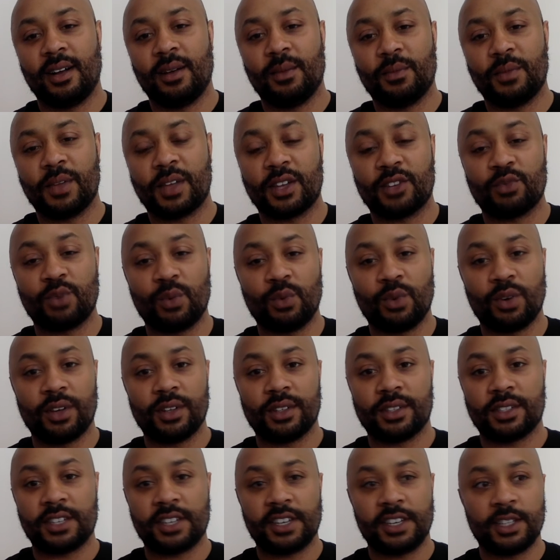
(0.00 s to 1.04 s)
Because we want
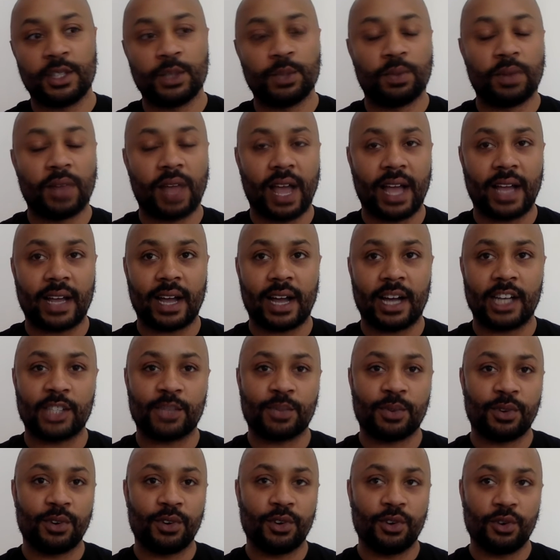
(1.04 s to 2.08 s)
to teach black
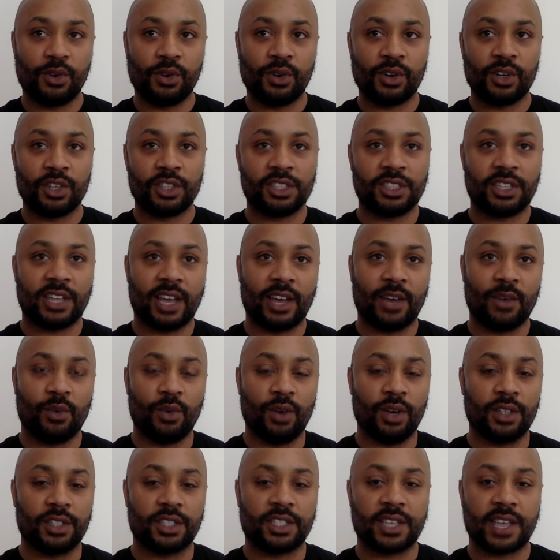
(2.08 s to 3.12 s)
entrepreneurs like
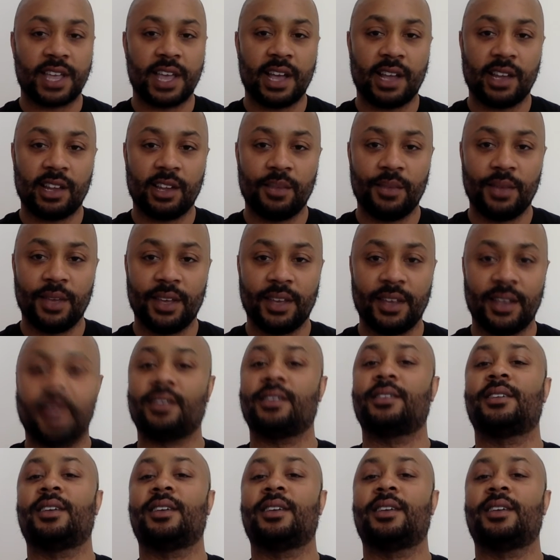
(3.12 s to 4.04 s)
what scaling means.